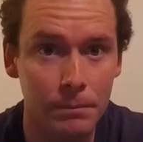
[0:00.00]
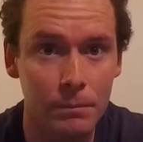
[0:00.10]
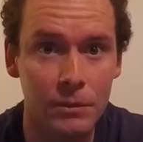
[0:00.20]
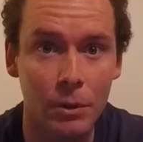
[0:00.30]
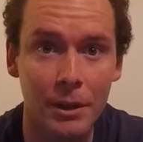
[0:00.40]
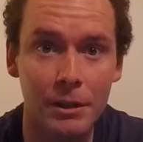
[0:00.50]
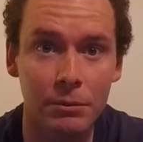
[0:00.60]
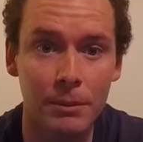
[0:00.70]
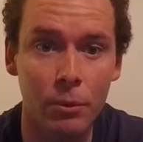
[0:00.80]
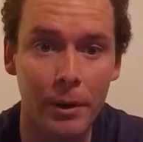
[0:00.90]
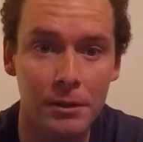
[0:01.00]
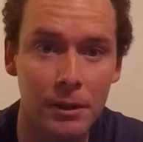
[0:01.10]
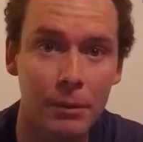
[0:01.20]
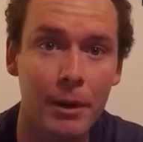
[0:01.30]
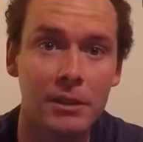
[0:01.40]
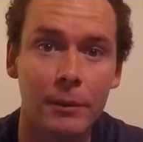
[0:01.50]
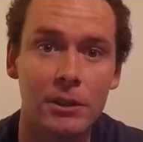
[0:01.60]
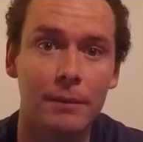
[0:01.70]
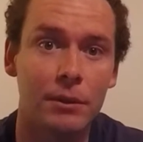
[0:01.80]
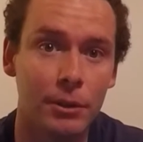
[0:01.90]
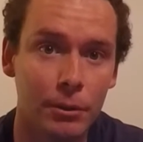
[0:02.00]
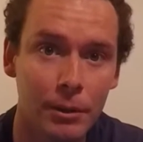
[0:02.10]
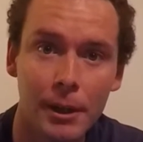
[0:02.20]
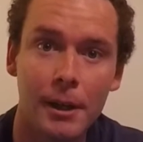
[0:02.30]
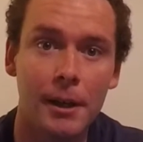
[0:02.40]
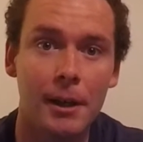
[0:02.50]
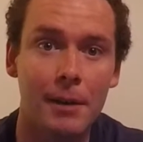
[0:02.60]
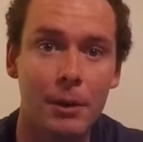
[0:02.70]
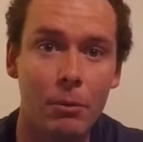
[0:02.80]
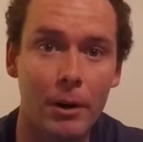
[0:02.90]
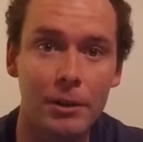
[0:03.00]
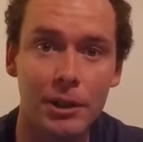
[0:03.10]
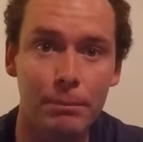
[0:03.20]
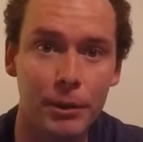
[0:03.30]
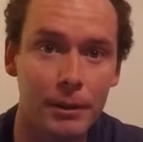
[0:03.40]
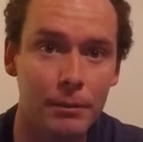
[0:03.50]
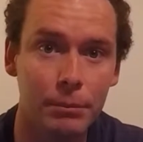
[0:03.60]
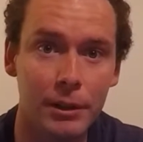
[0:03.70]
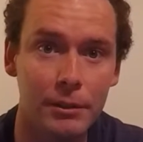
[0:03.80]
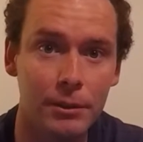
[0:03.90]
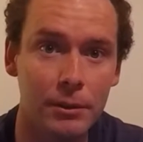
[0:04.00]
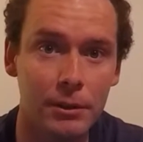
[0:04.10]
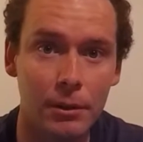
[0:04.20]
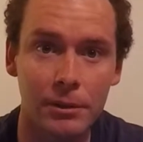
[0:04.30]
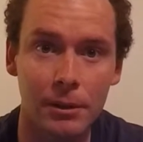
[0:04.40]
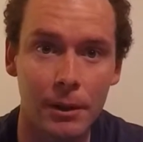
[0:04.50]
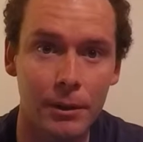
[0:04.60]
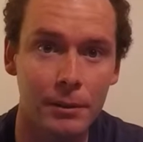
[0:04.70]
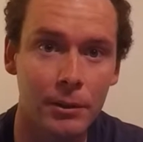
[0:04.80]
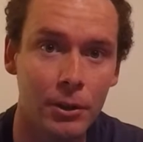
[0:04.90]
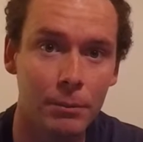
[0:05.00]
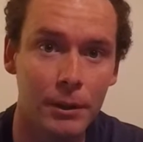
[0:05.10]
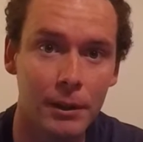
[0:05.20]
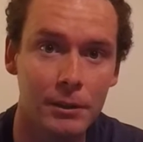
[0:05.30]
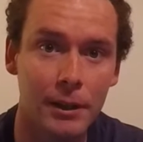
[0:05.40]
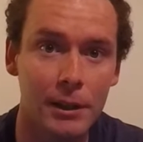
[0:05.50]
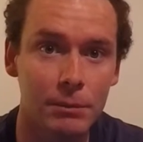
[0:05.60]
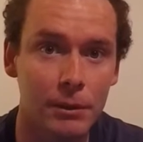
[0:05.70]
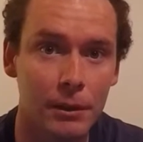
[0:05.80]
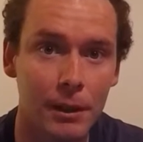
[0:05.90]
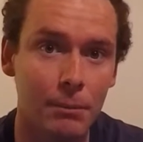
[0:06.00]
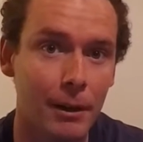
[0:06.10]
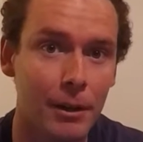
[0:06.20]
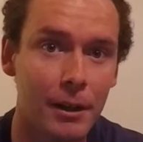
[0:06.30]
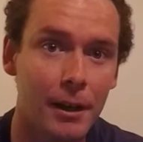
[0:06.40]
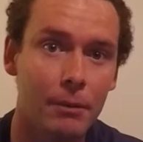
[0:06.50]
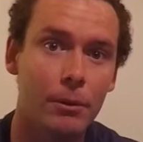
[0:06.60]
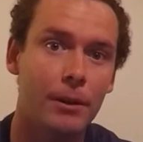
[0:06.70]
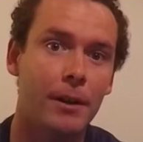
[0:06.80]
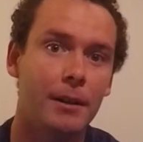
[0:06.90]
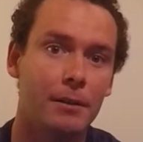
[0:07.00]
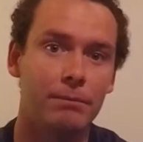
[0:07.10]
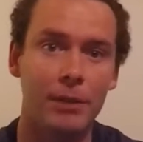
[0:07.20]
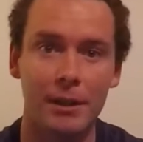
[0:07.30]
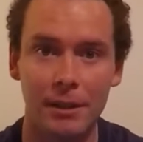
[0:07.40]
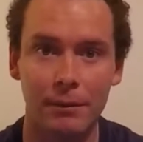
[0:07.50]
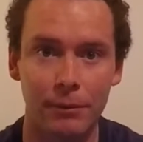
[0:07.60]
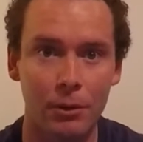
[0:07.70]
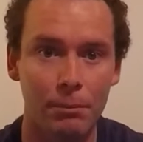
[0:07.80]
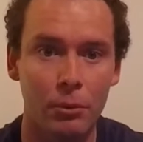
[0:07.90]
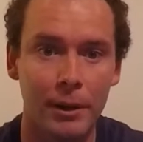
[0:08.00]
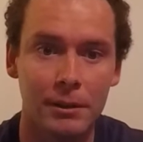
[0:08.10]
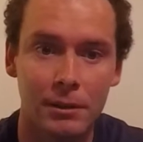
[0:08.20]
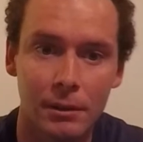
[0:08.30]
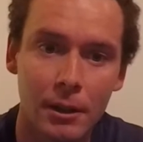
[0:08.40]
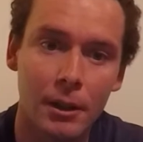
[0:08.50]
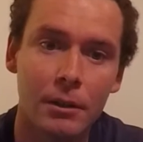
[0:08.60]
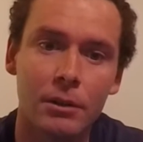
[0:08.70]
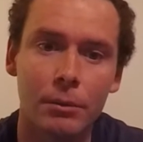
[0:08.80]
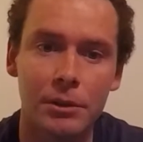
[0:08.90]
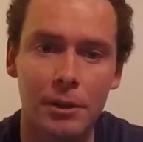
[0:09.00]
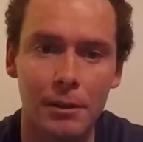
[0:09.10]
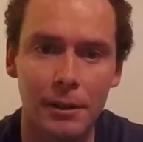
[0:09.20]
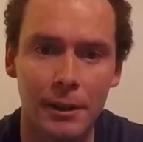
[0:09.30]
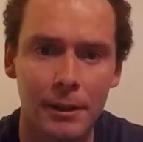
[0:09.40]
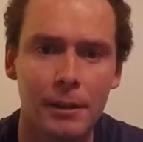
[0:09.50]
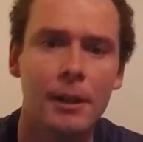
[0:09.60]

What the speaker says: So he has 3 points now, the rest of us have 2. If you want to jump in, please do so. I'll start you at 2 because Desmond and Mary Kate were kind of by default points. So we'll start there.